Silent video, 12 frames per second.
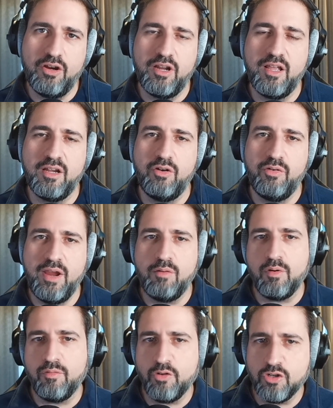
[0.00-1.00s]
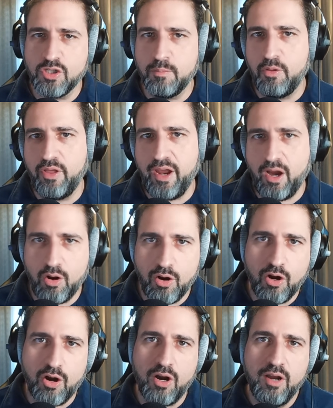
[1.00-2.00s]
they're going to create reversible
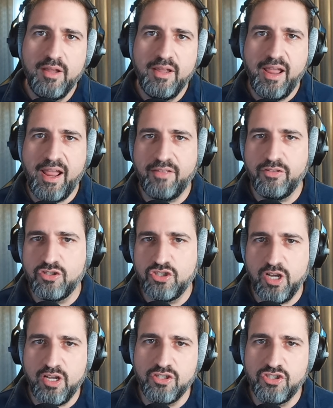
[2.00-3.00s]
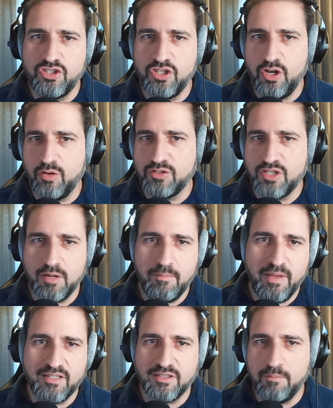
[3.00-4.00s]
error and the judge, is going to
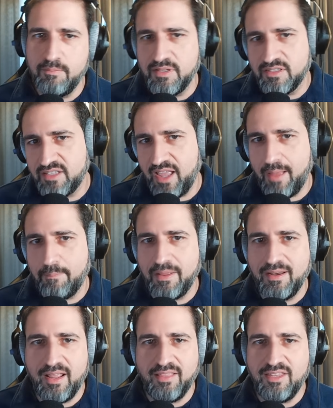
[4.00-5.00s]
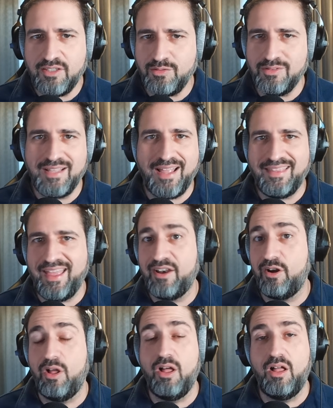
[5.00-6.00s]
make some misstep. And this was not that
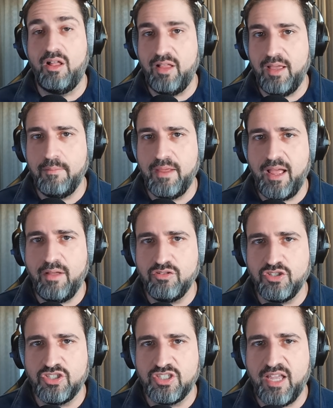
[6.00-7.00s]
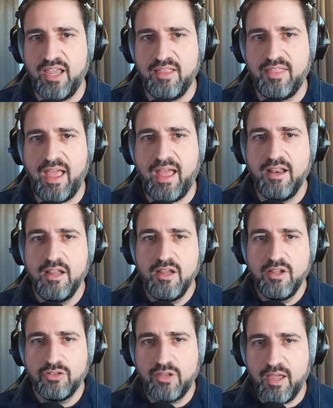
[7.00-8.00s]
at all. I'll just say that
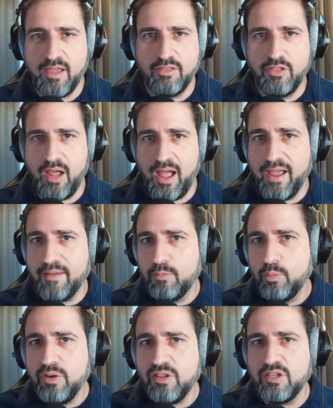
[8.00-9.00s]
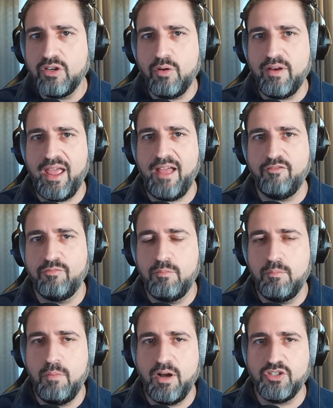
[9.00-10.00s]
I really don't have
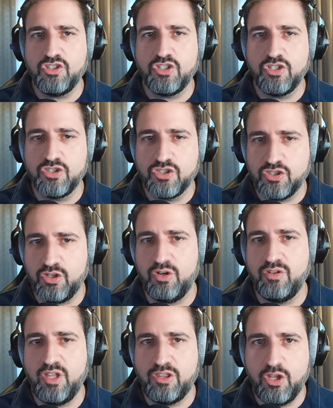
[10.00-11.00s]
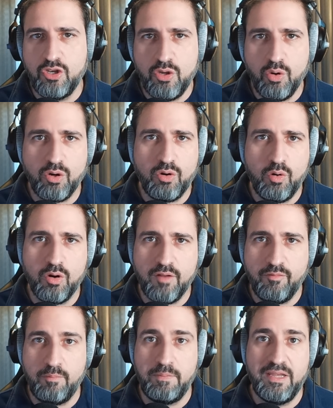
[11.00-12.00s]
much concern that the New York Court
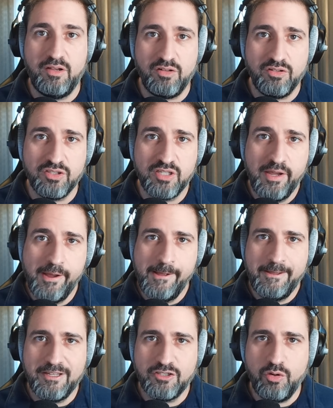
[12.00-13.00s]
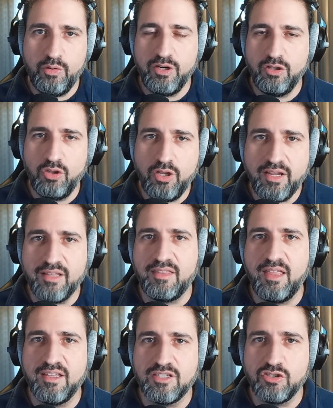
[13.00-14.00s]
of Appeals is going to look at
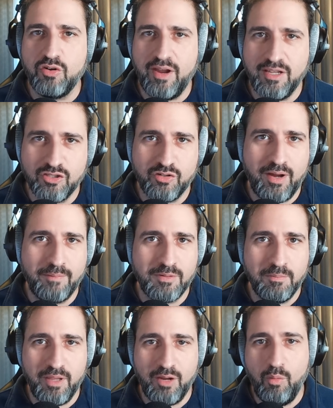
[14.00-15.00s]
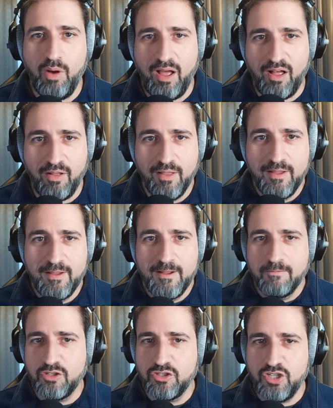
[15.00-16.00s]
this transcript and be like, well,
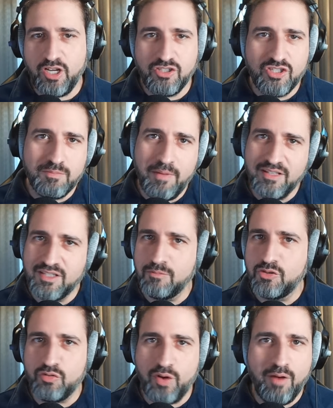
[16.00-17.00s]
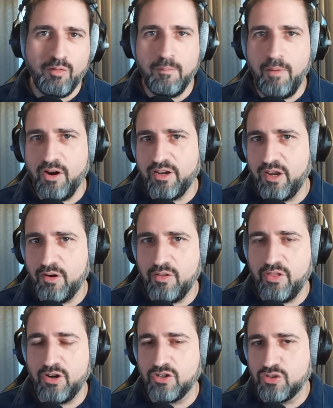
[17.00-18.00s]
the judge made some stray remark
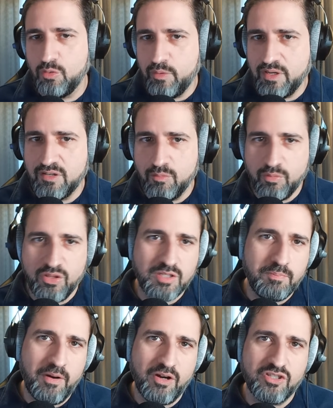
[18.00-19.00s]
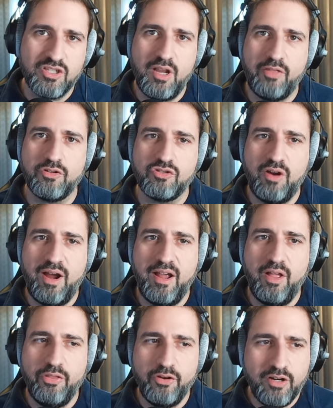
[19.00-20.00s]
here or there, so this merits another
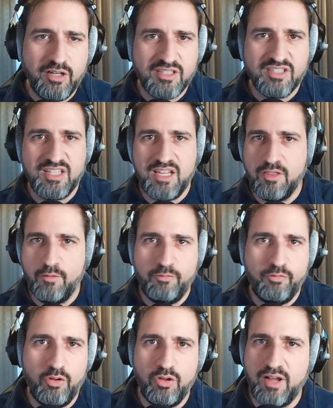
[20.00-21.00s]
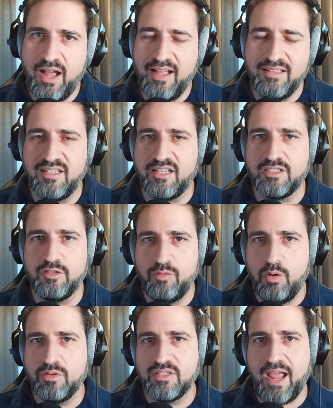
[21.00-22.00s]
trial. They're going to see the full context
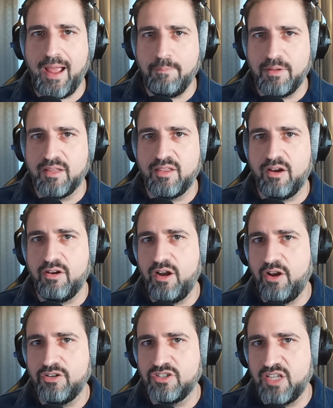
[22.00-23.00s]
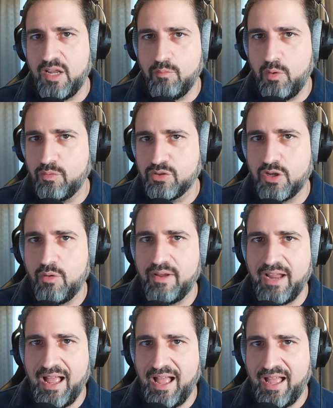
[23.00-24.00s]
of what was happening there and understand what was
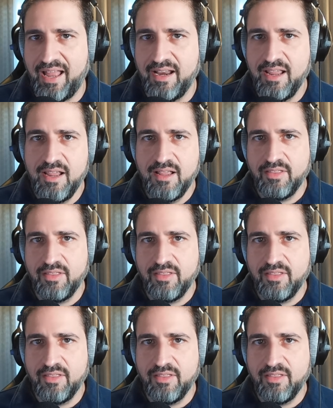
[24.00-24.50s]
going on.